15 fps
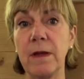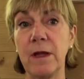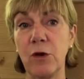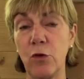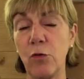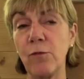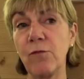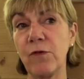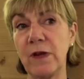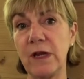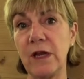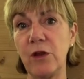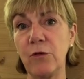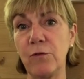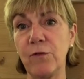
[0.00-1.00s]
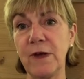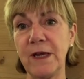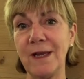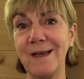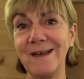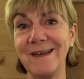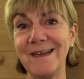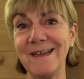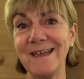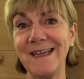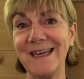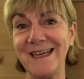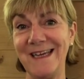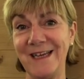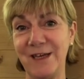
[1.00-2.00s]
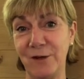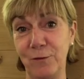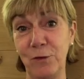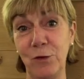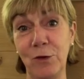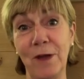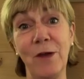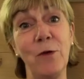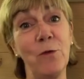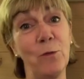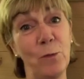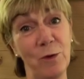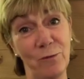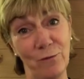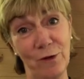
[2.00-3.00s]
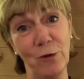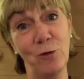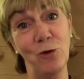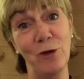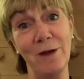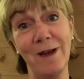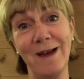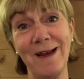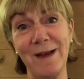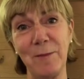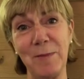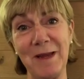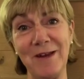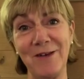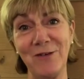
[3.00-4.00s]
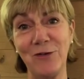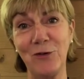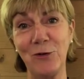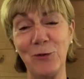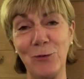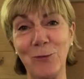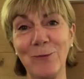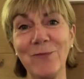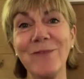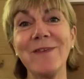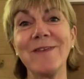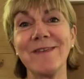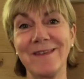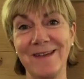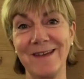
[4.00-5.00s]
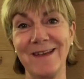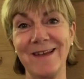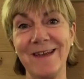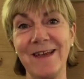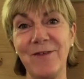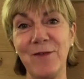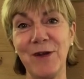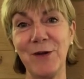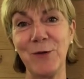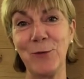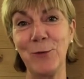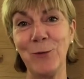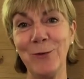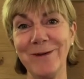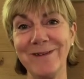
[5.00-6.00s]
hopefully you'll find that area of you now will function a little better too. Give it a go.